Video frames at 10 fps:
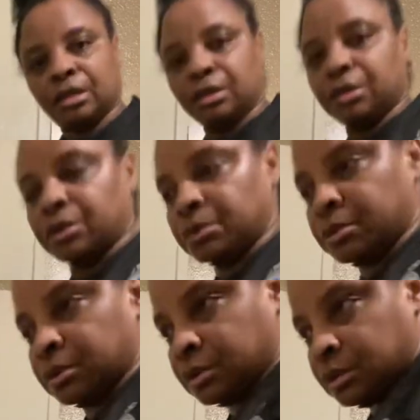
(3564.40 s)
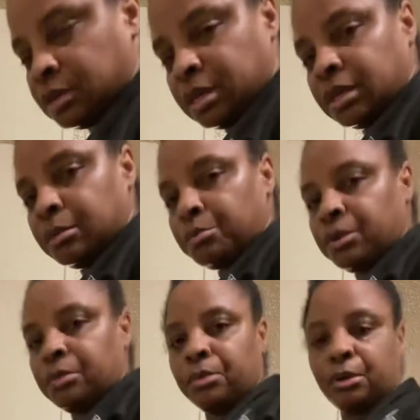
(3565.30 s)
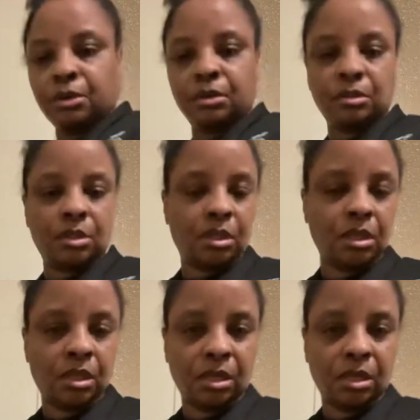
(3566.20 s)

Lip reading: you know, getting butt burns,